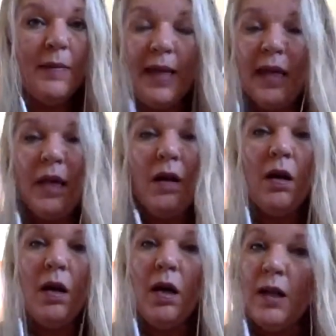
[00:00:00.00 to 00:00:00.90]
They
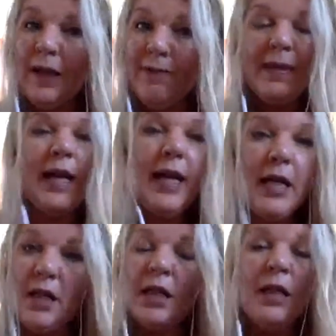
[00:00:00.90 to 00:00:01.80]
are in
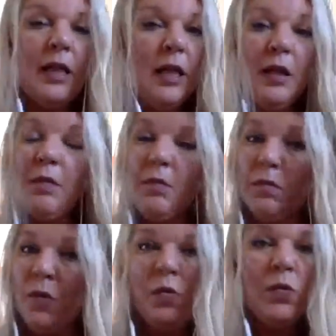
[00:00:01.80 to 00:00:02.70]
that
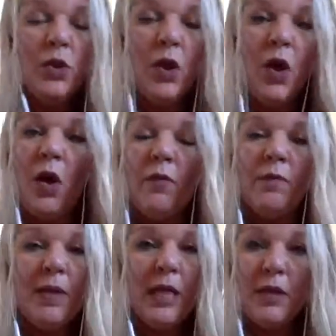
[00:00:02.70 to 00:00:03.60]
mood of
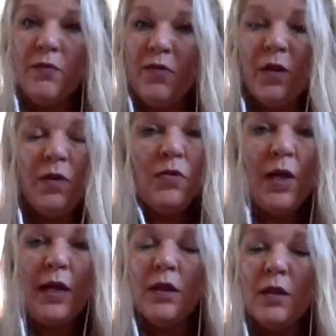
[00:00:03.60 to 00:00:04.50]
being very
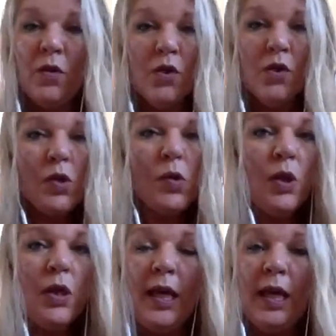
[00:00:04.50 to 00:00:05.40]
direct,
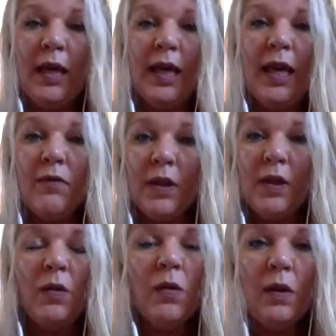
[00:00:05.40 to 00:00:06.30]
controlling,
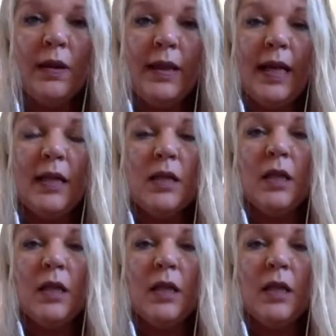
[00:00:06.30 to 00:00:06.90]
having all that